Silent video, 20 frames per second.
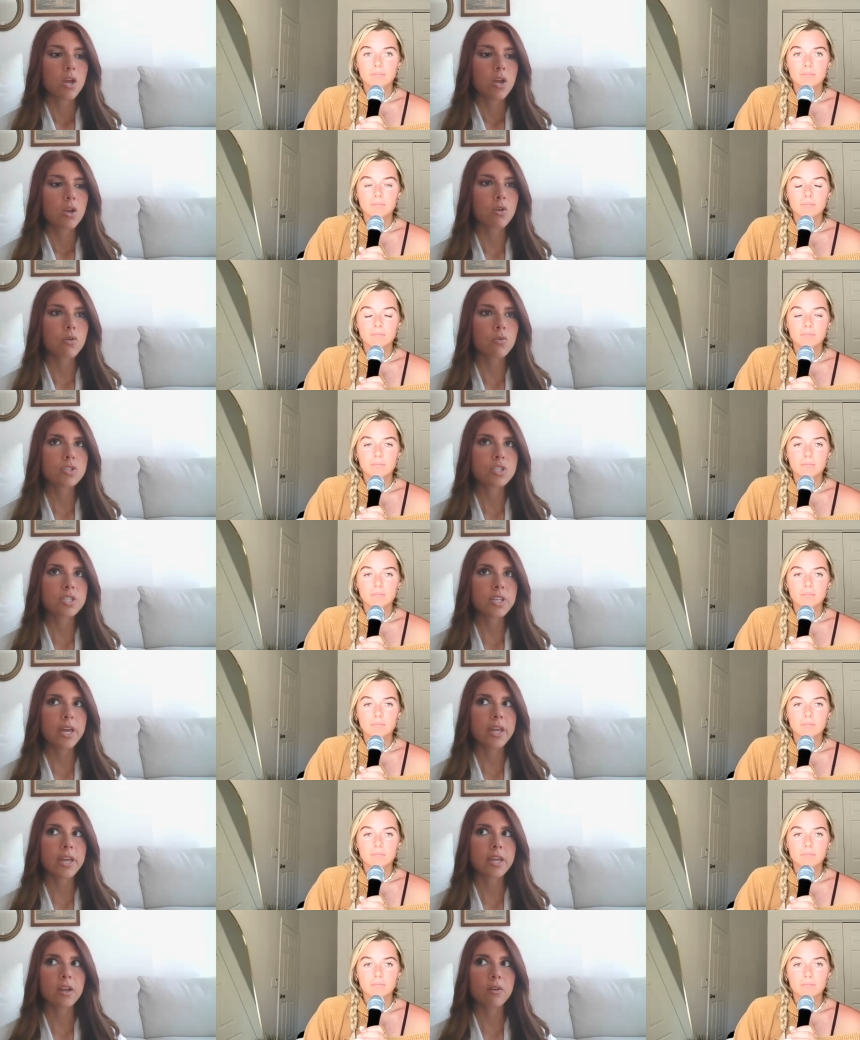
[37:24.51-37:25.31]
Speaker 1: who's
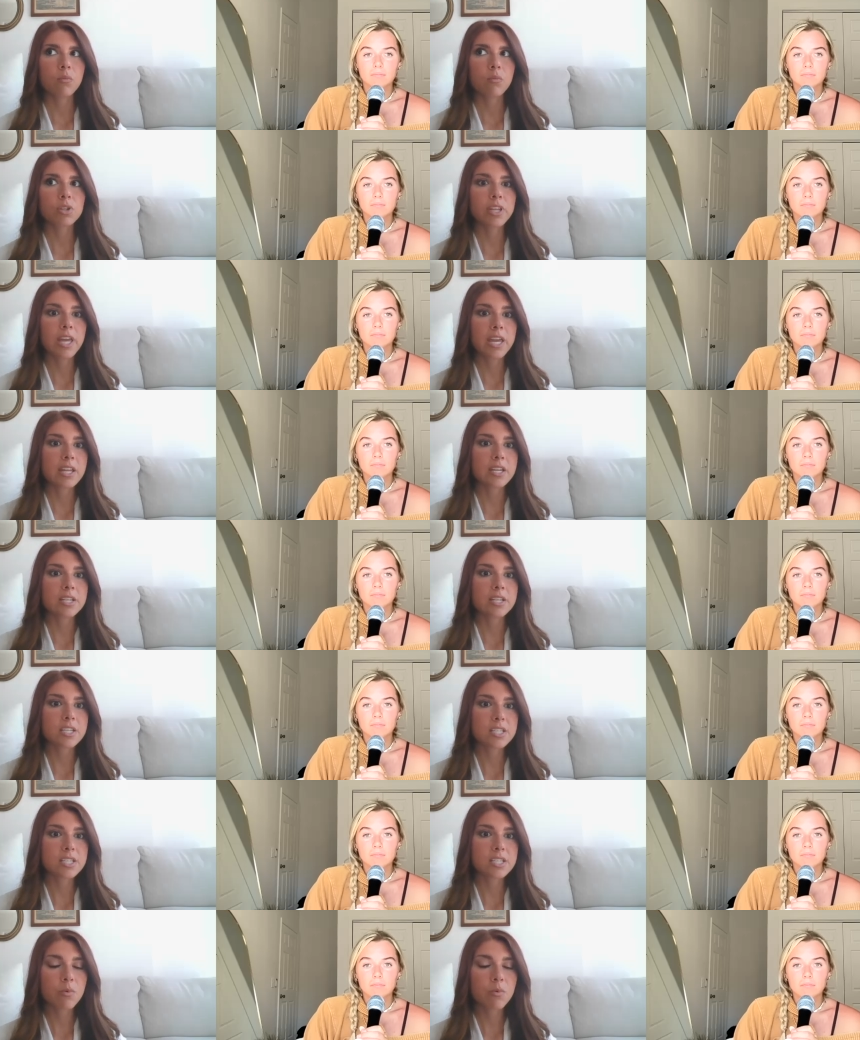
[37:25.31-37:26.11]
like related
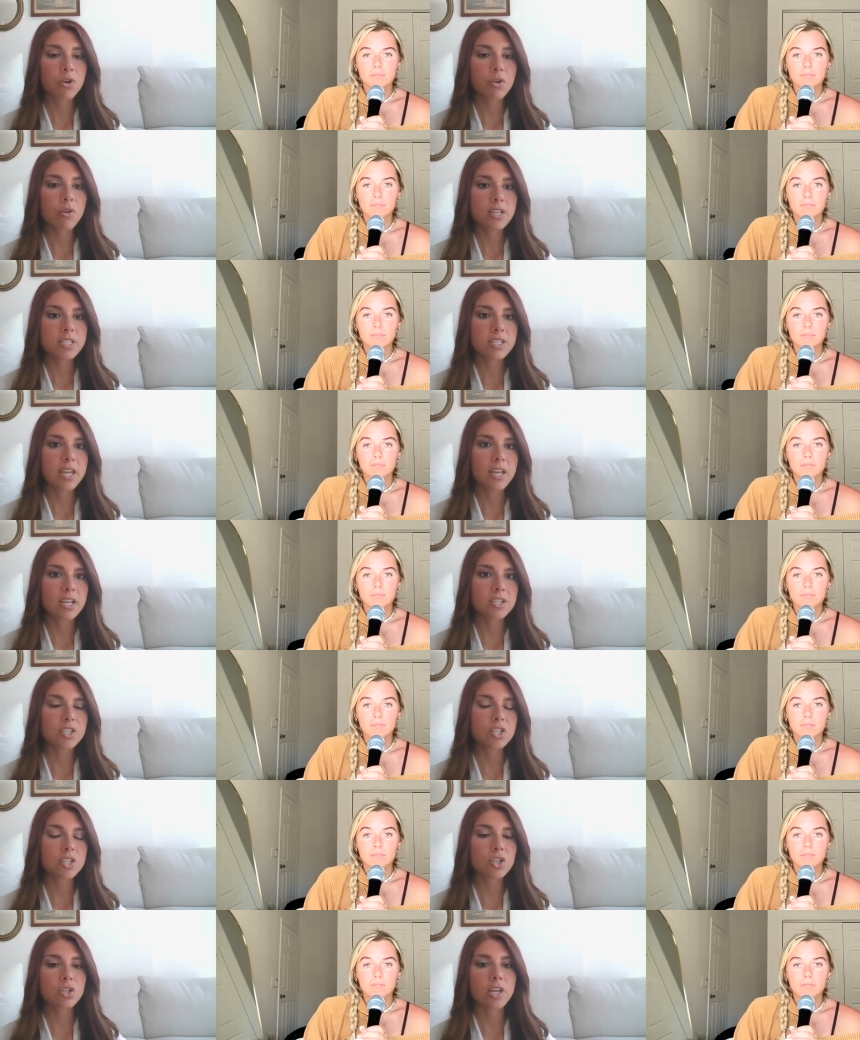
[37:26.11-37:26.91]
to someone who has
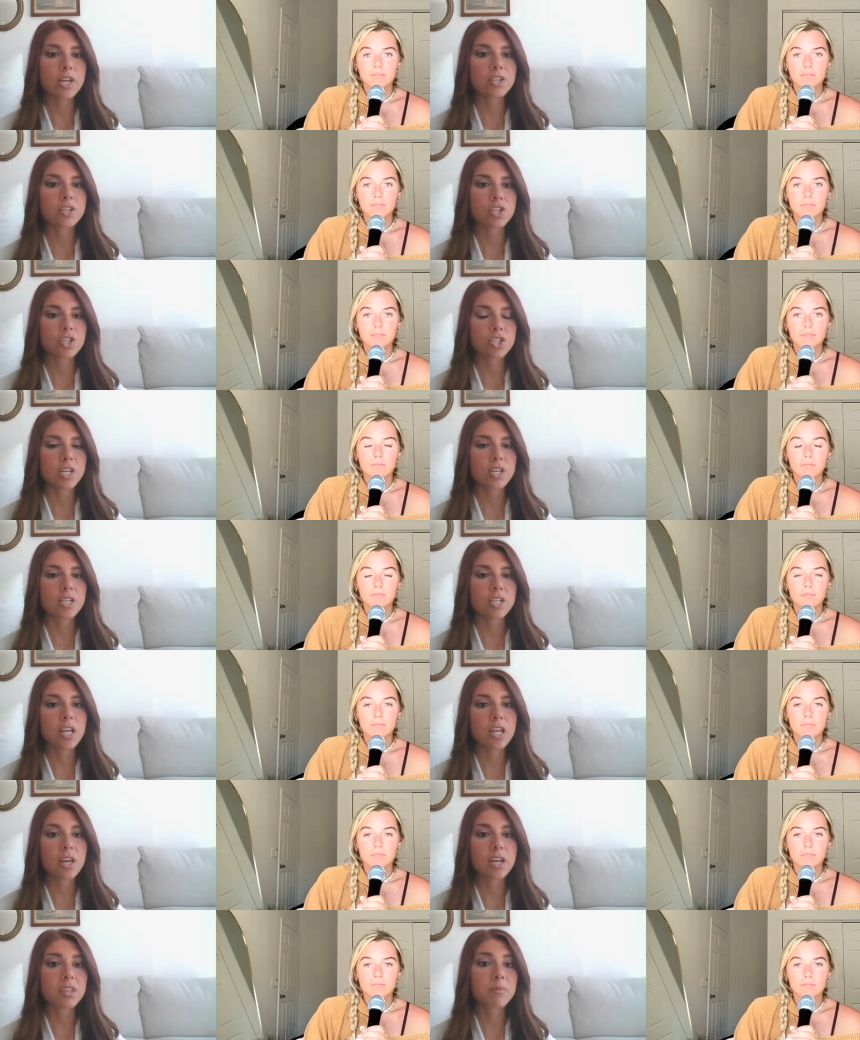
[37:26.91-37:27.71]
cancer like just like
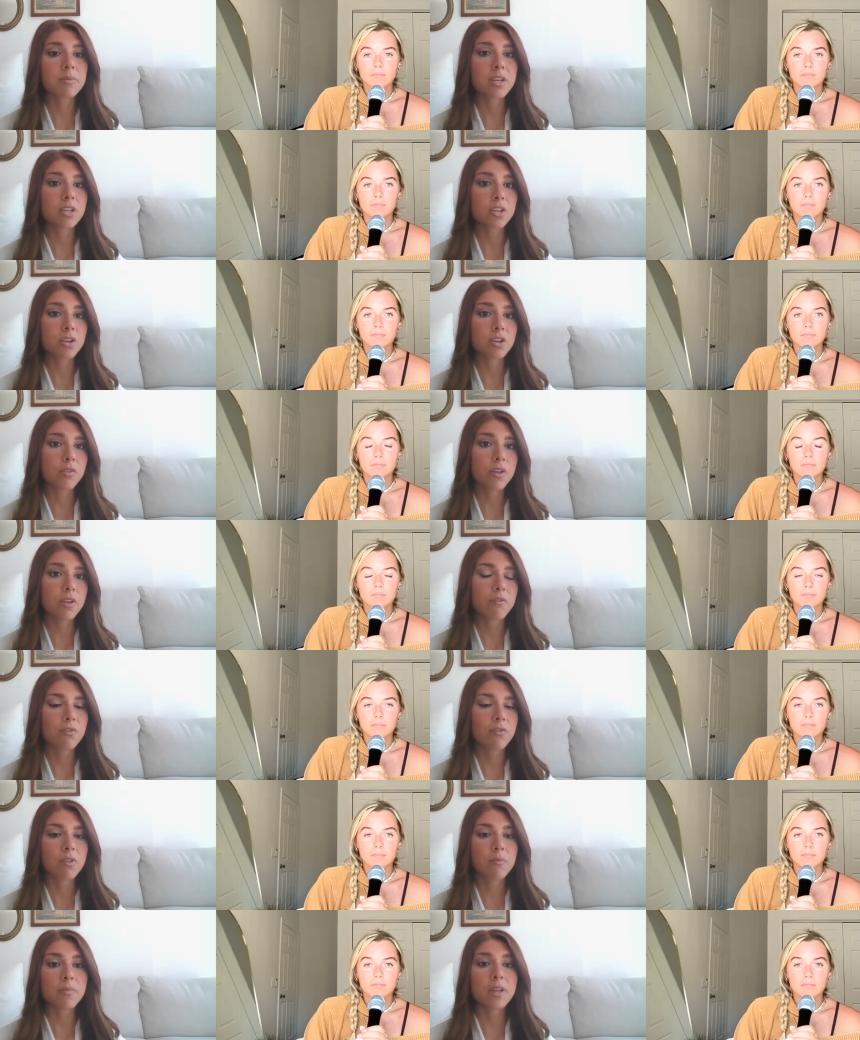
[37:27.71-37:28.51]
telling them that you're
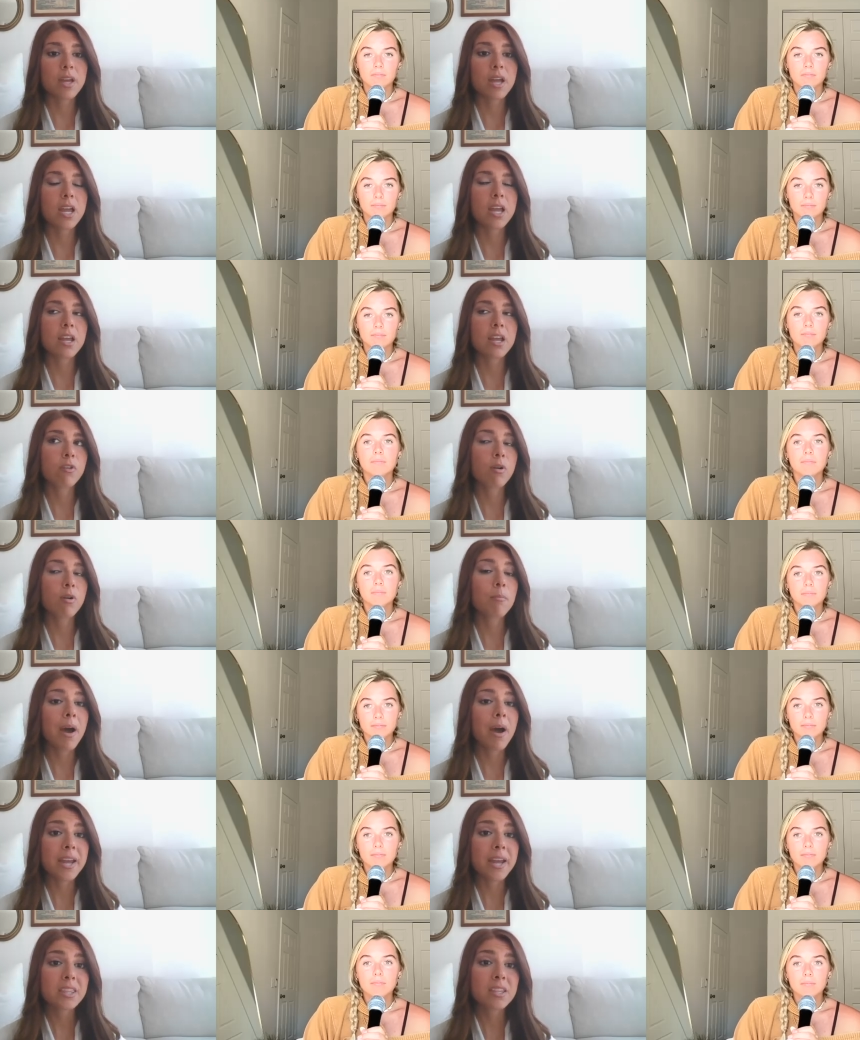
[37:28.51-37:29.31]
there for them that and
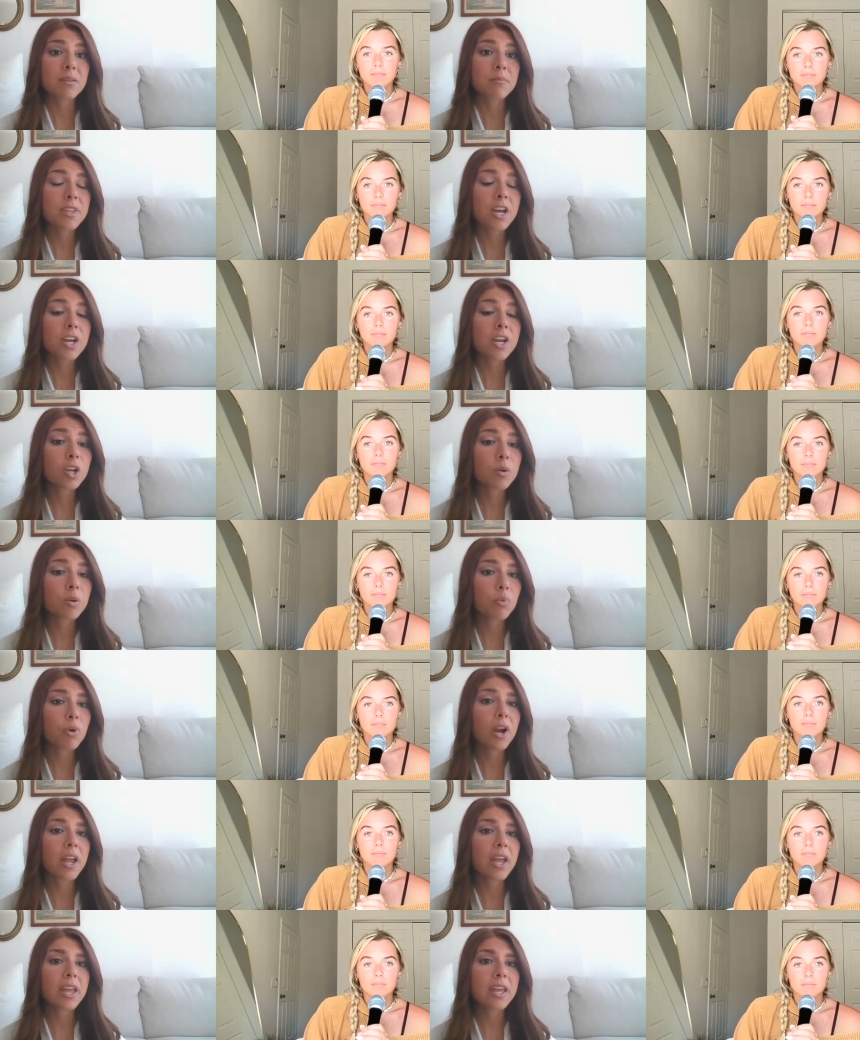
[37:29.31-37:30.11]
remind them that you're
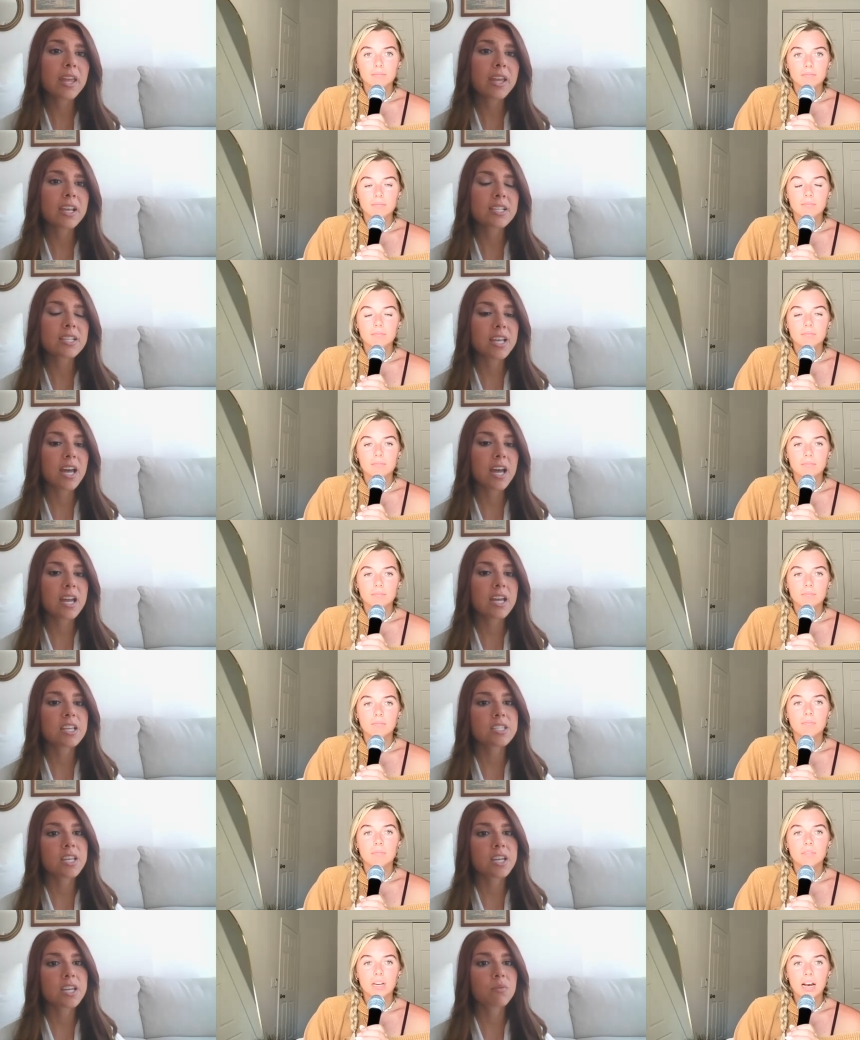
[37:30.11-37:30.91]
praying because that
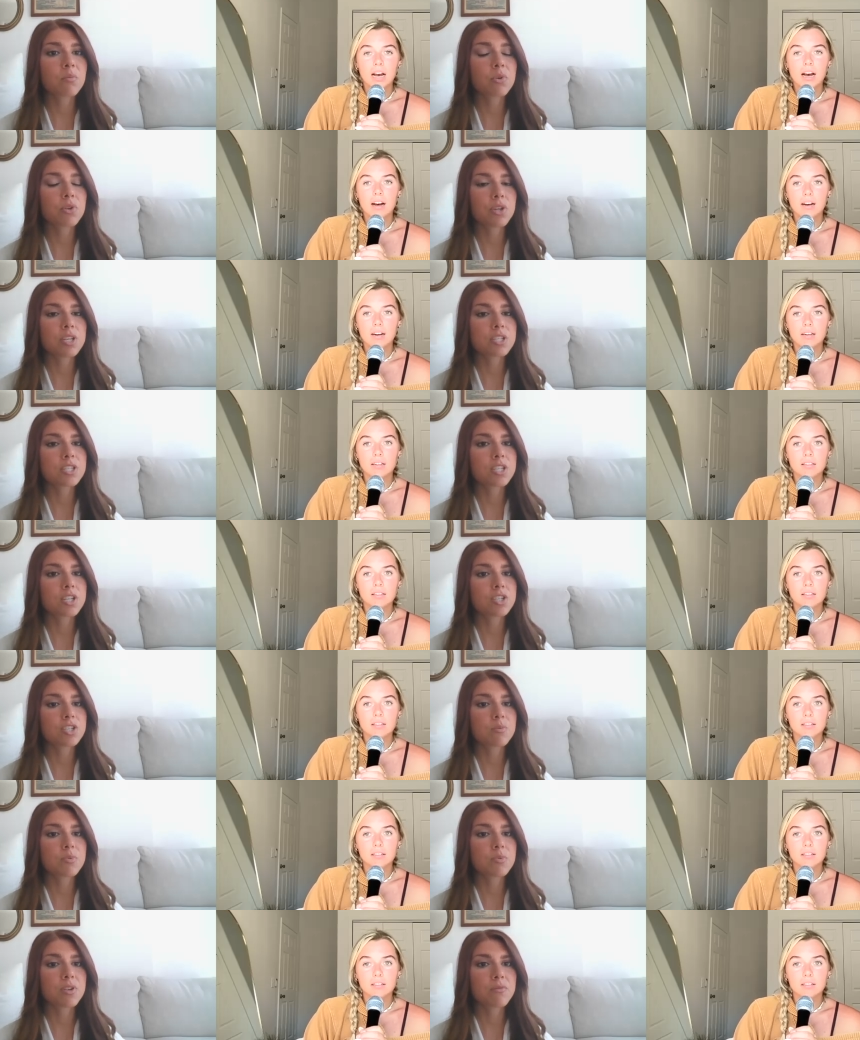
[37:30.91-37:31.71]
is like yeah. really a
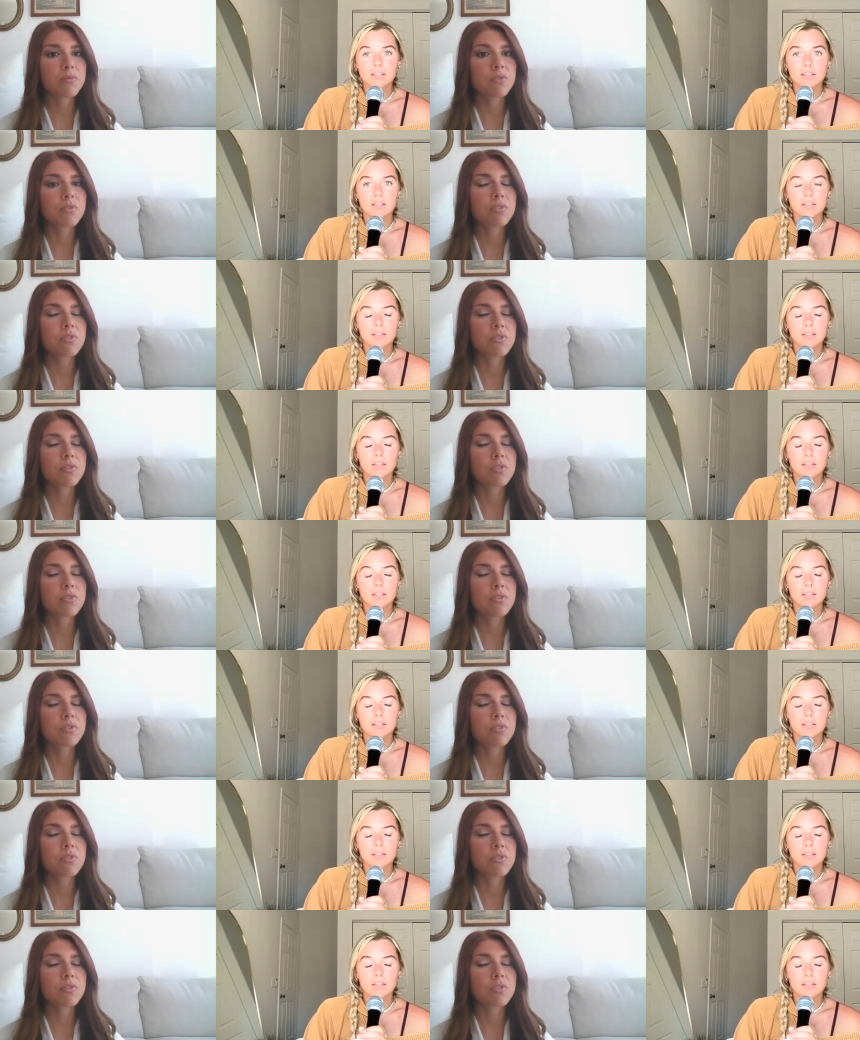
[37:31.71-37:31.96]
beautiful